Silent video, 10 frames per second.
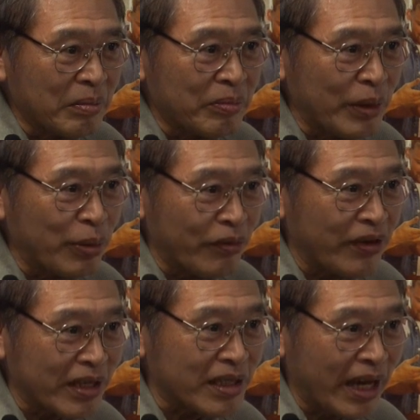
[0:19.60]
People
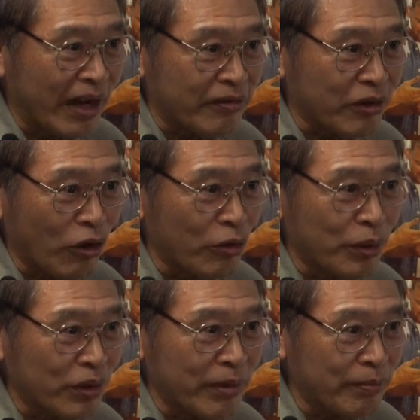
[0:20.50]
think they have
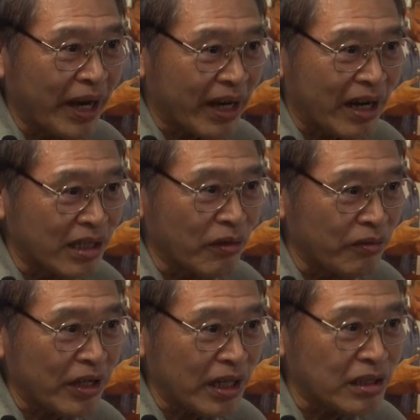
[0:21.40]
global impact. I don't
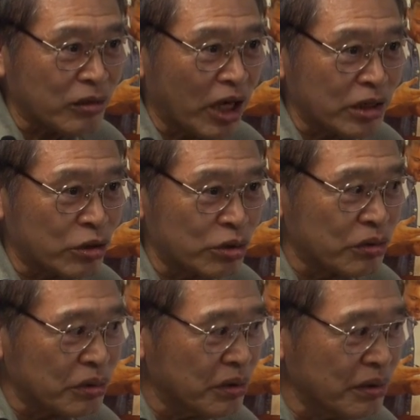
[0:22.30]
think that's quite true.